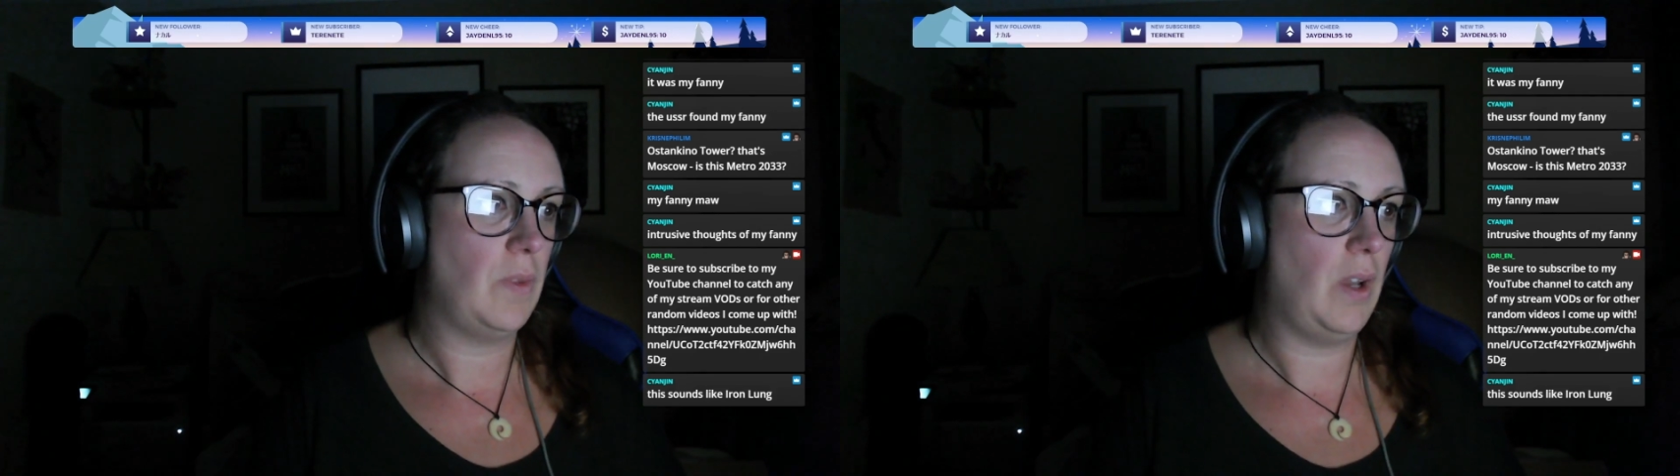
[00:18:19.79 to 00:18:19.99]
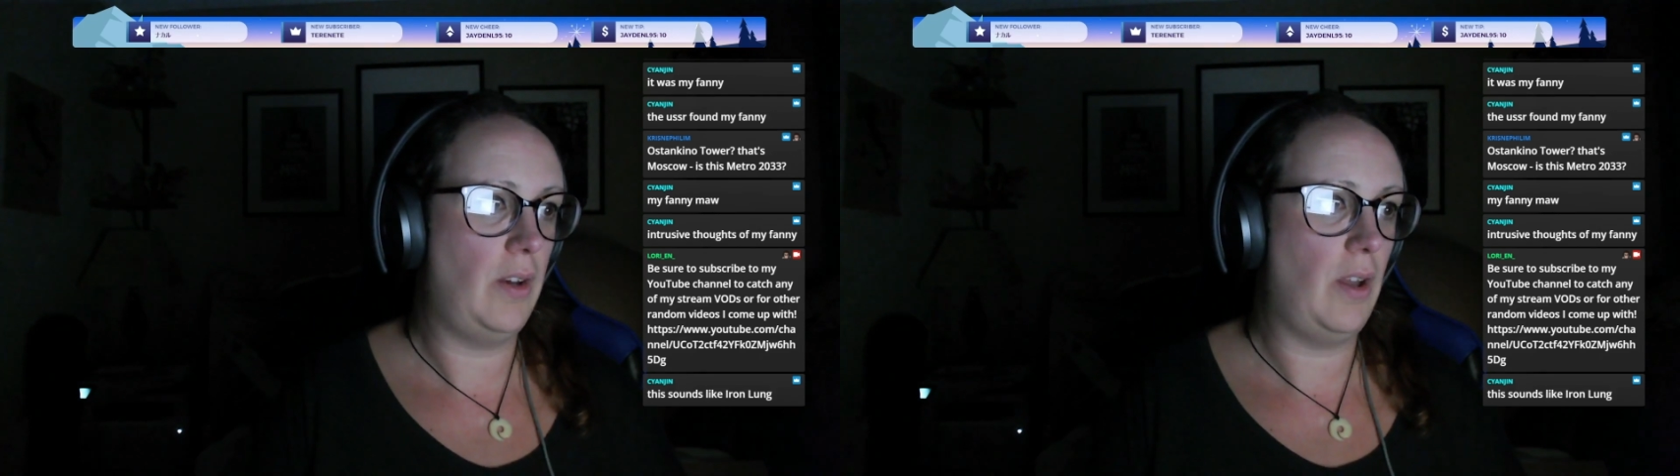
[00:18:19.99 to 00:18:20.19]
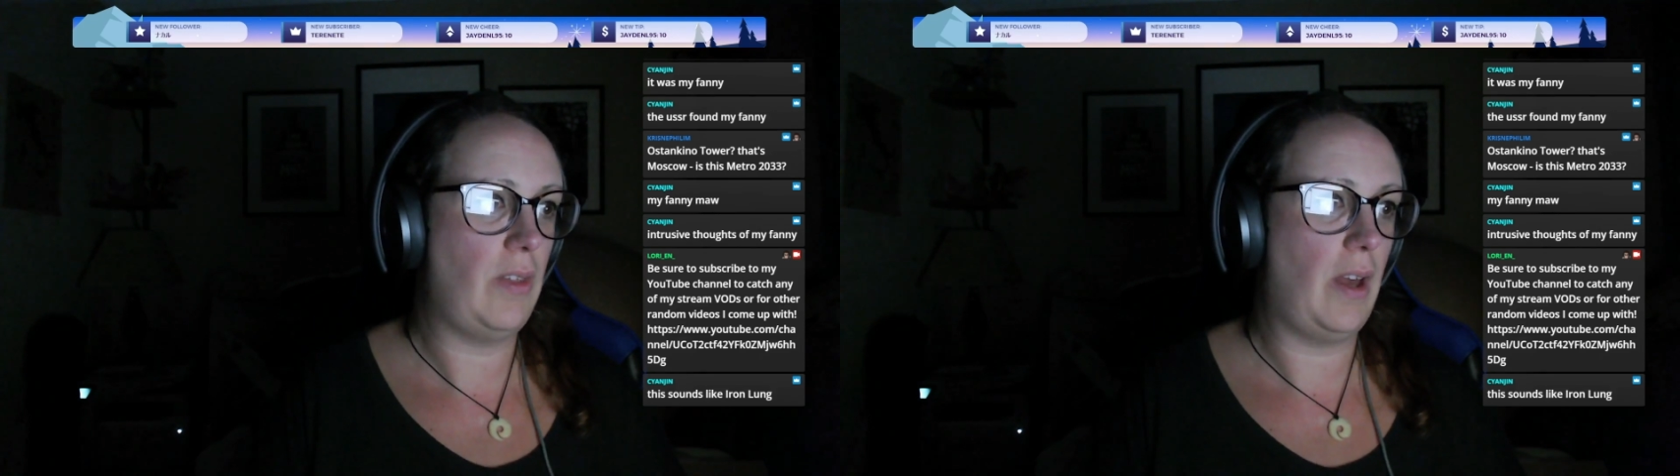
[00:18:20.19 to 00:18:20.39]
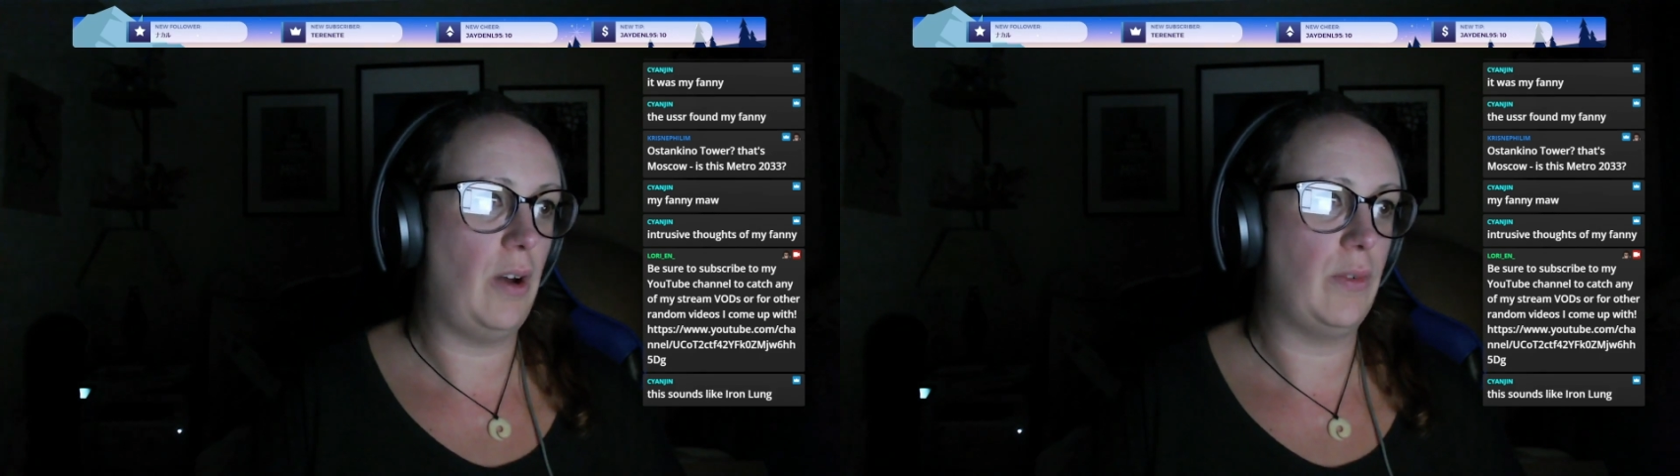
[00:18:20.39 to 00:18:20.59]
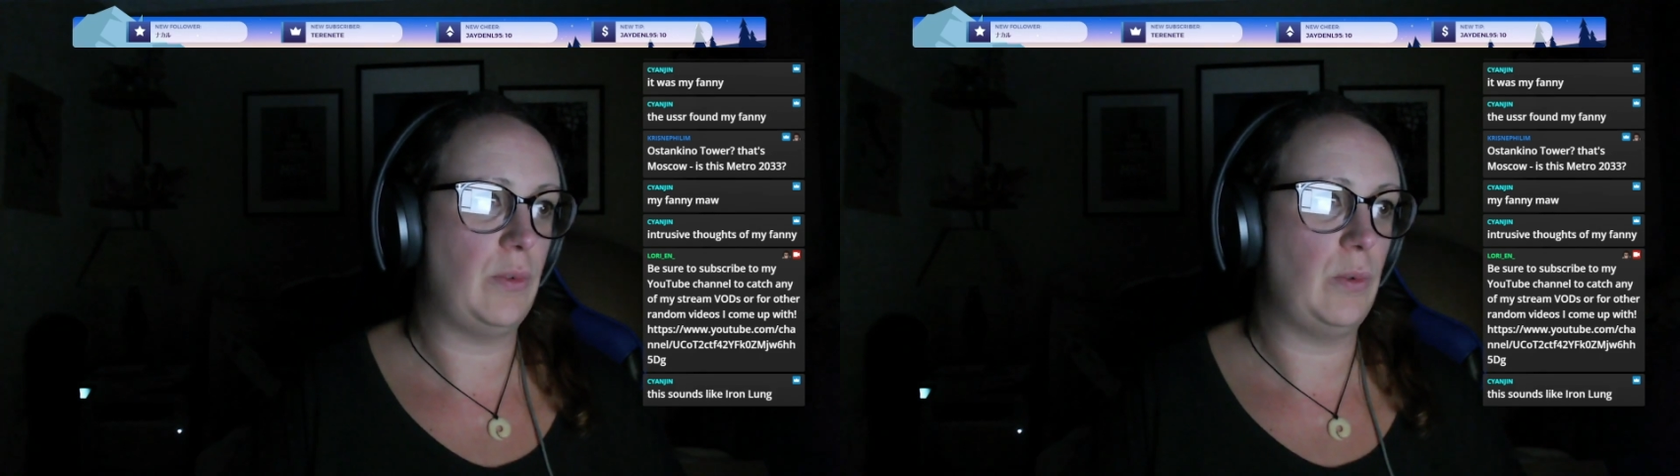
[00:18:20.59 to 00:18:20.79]
I know that
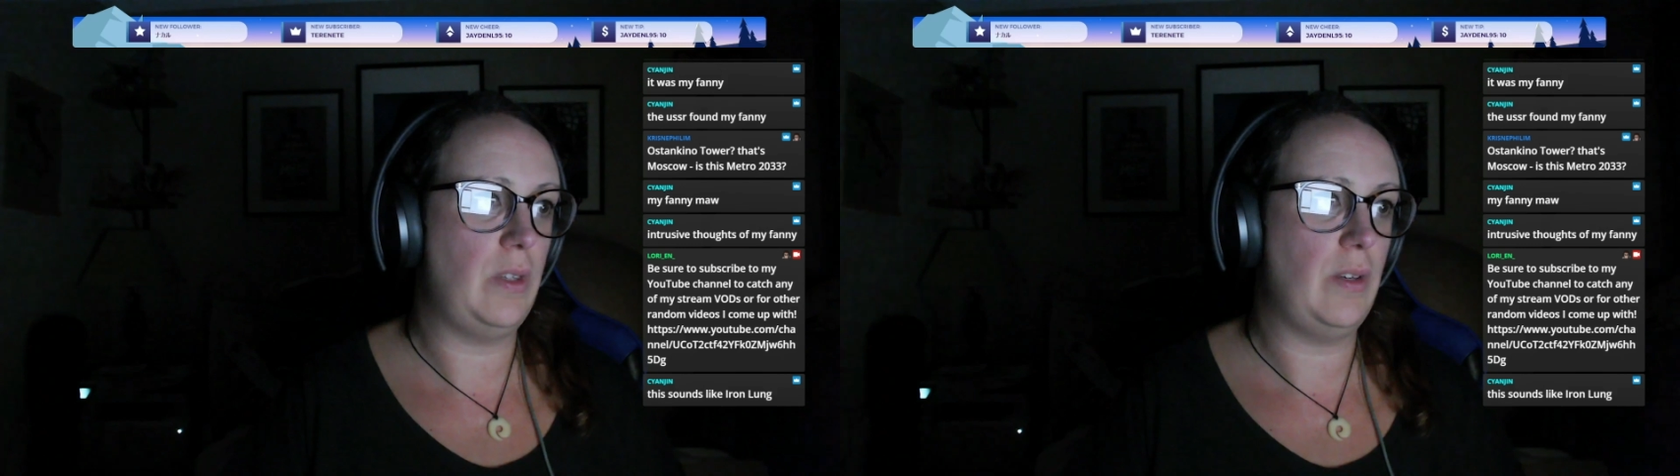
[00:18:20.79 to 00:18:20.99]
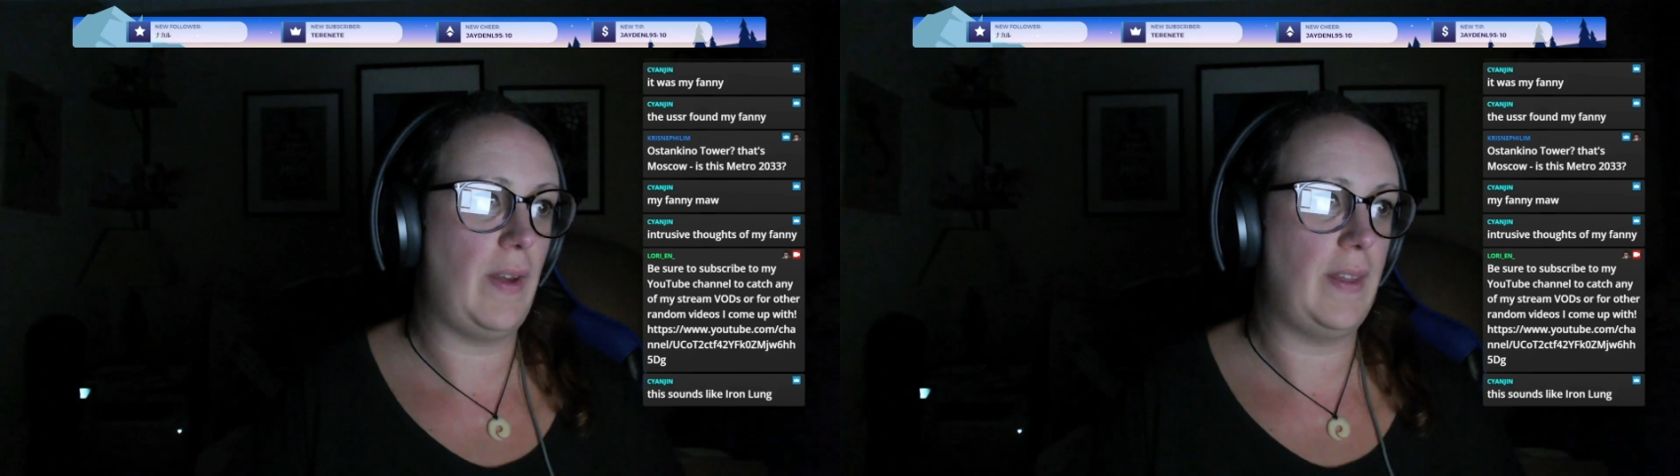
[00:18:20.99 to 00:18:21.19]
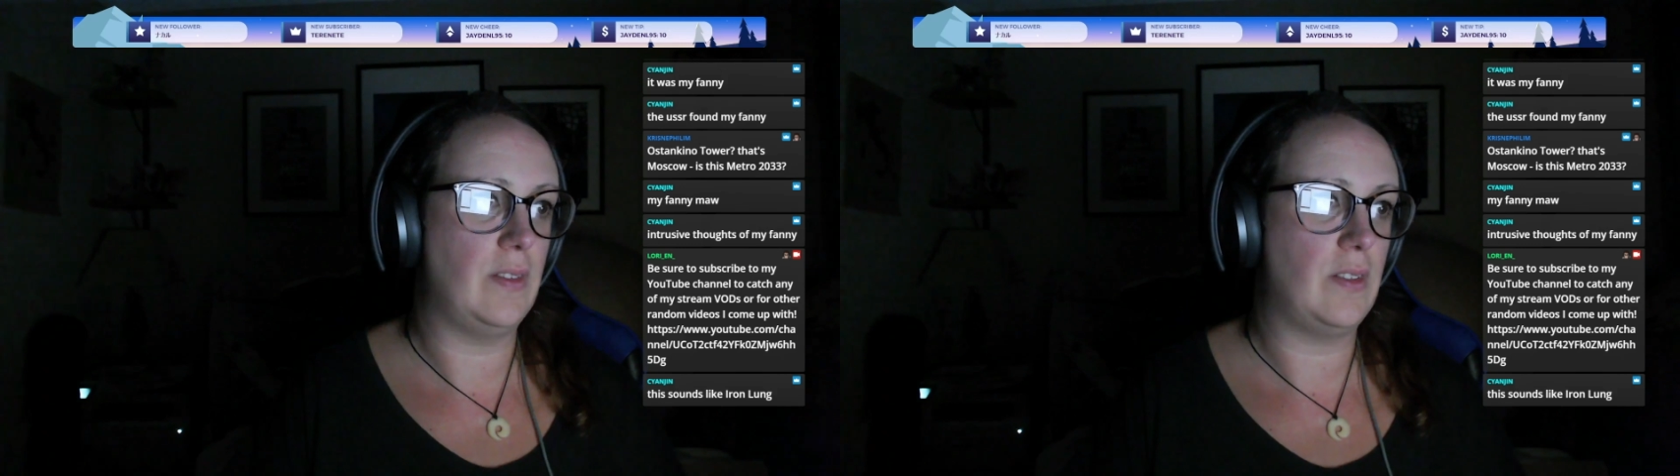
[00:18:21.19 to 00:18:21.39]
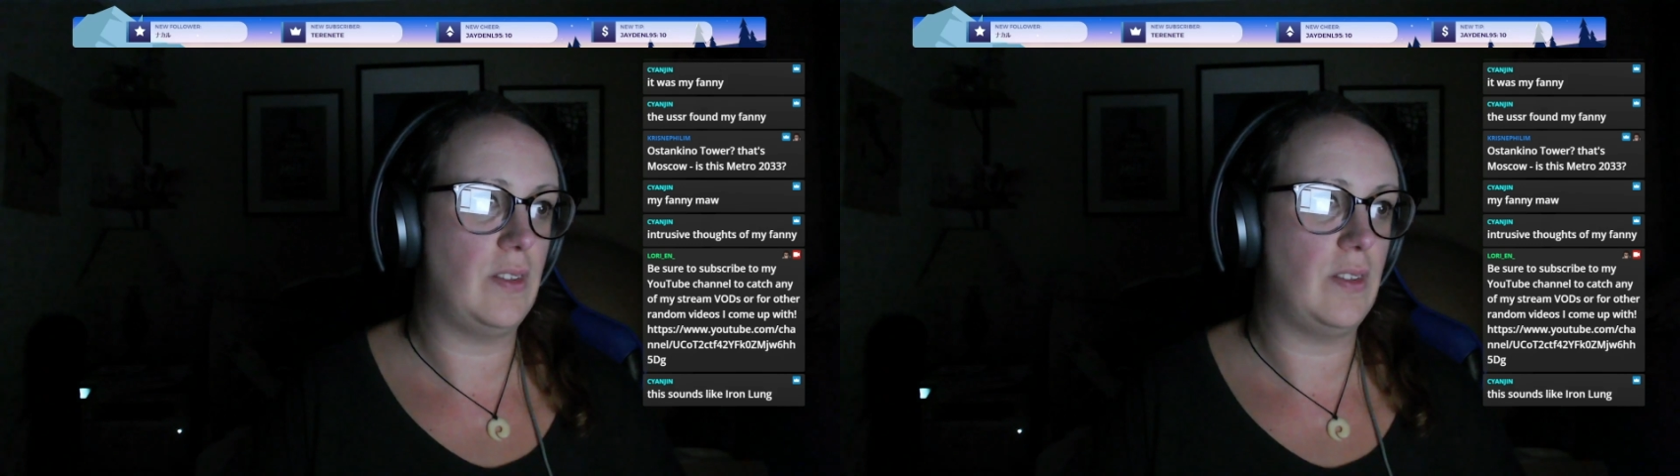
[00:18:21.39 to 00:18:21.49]
after all the events,